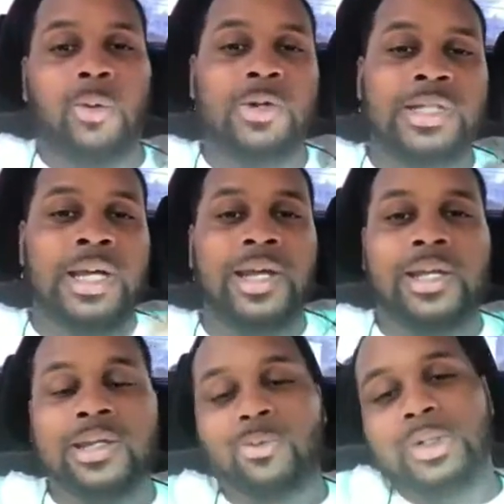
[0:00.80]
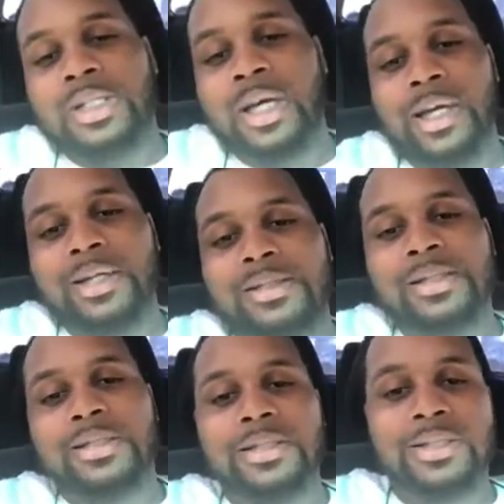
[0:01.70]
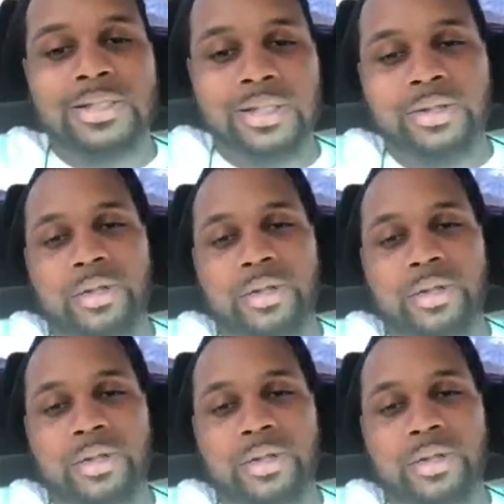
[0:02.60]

what's happening, what's happening, TTC,